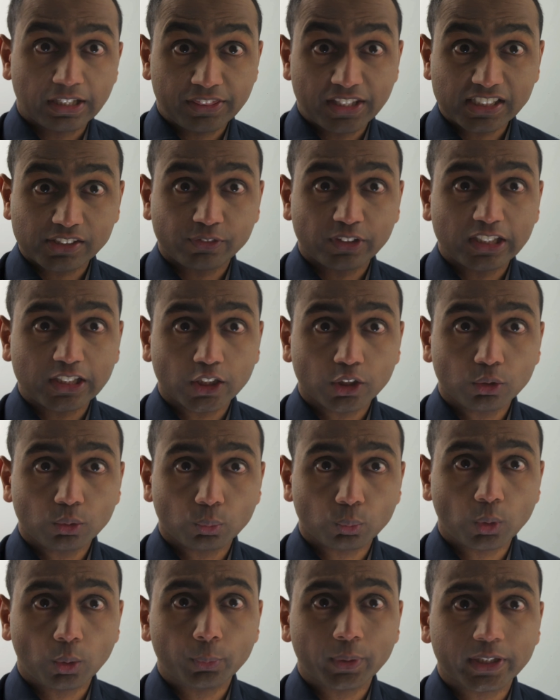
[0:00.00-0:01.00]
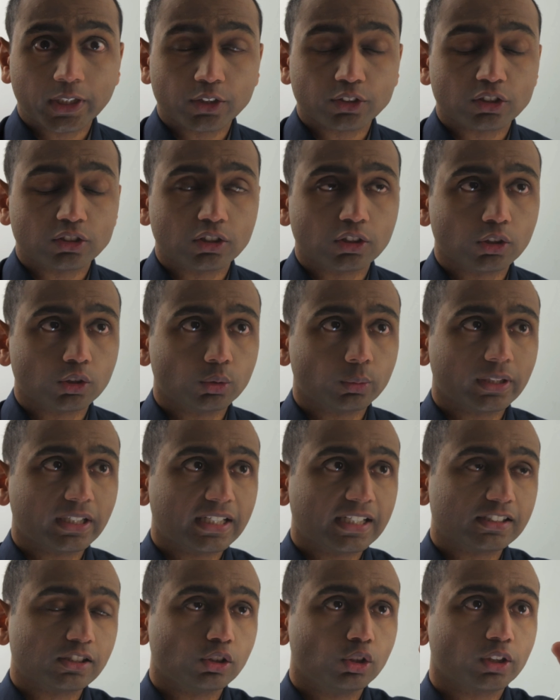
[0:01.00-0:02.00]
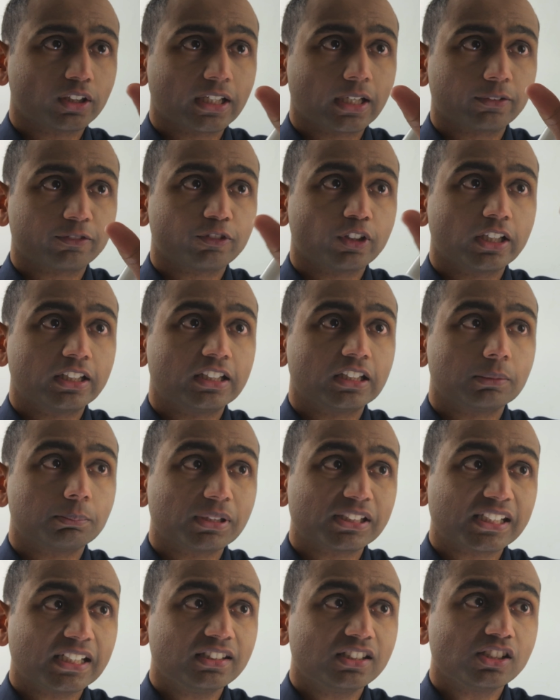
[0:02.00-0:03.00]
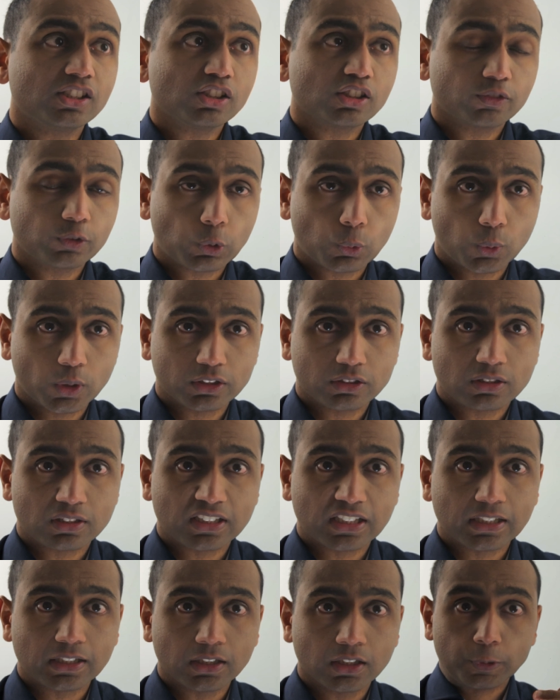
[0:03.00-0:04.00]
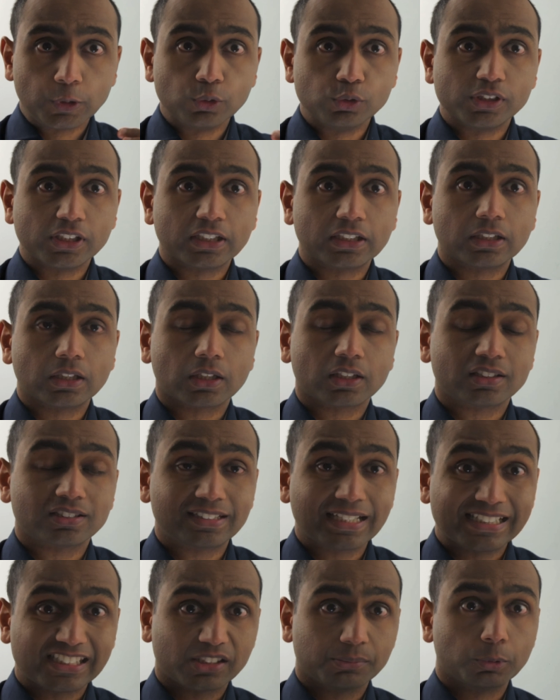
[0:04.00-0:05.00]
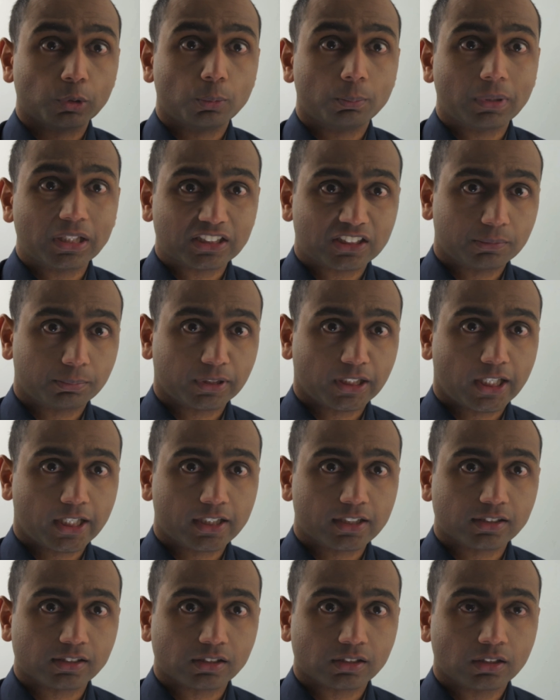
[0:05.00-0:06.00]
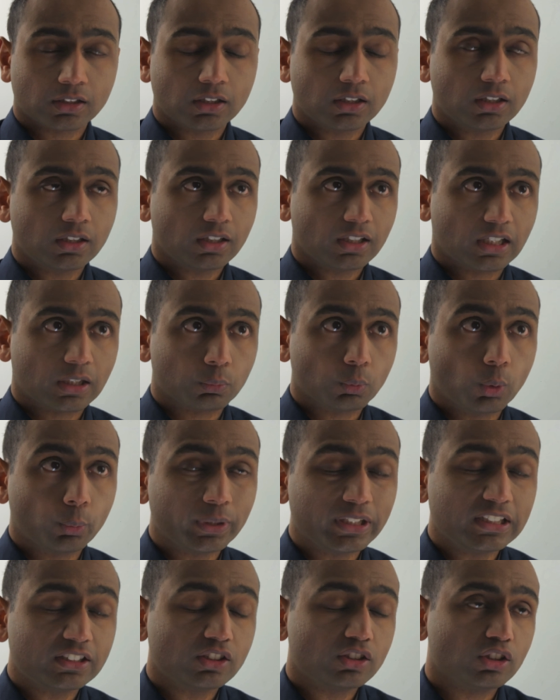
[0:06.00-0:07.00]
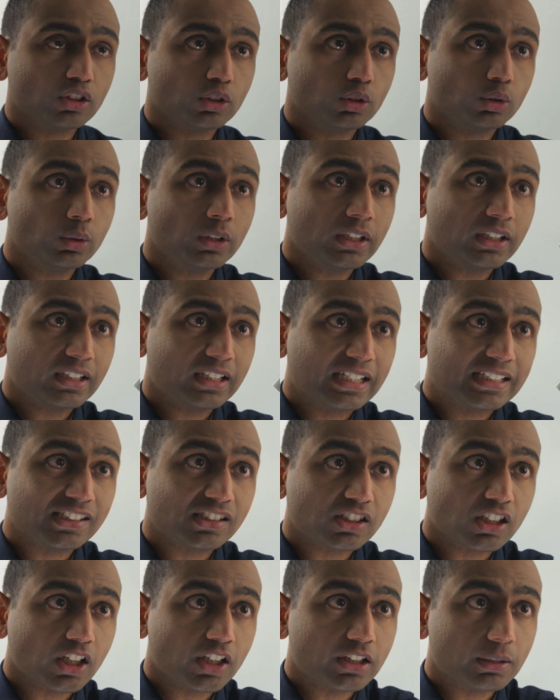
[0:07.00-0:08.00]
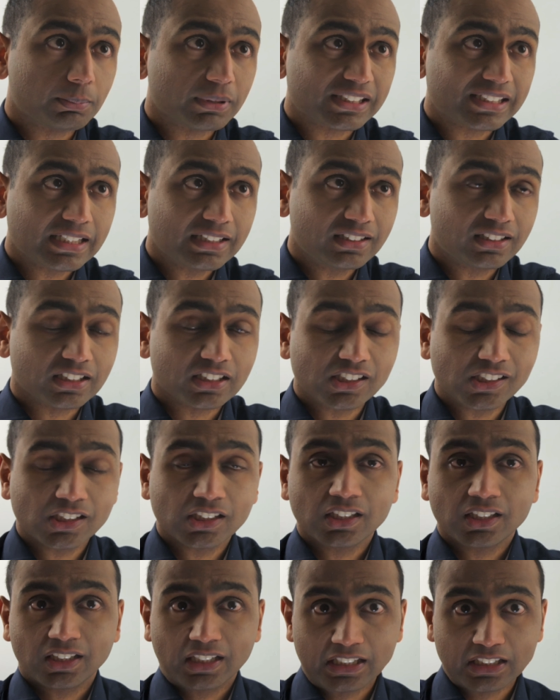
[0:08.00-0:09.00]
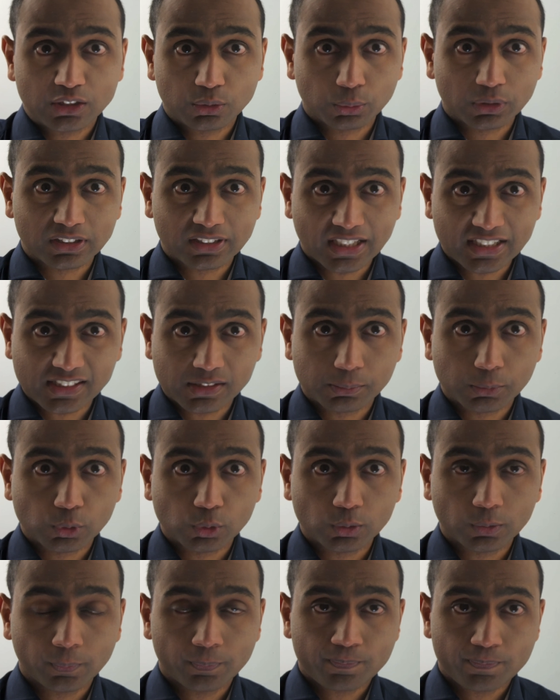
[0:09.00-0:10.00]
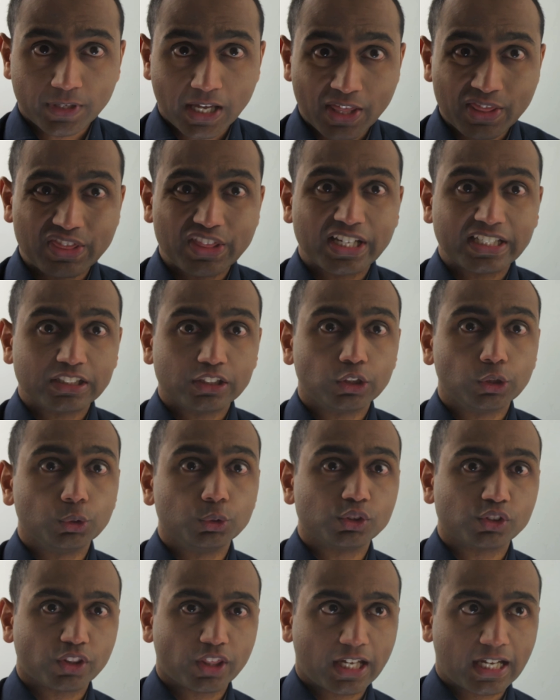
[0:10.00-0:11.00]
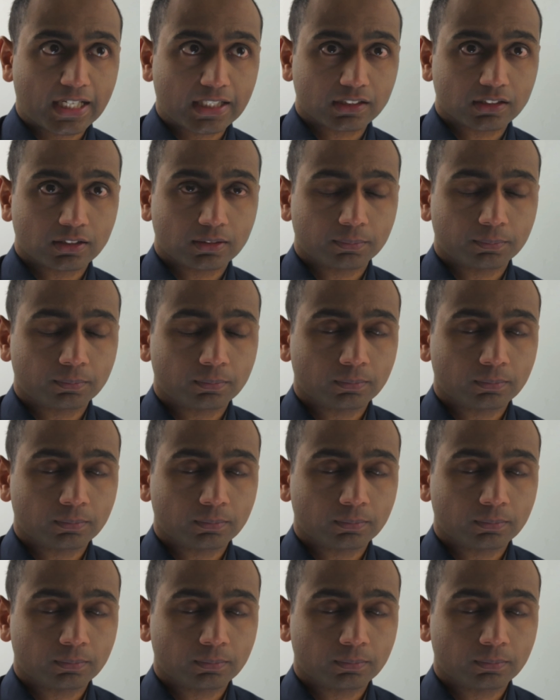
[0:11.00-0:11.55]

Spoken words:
In this video, what we're going to do is look at finding percentages of a quantity using decimal multipliers. And what we need to do is turn the percentage into a decimal and then use that.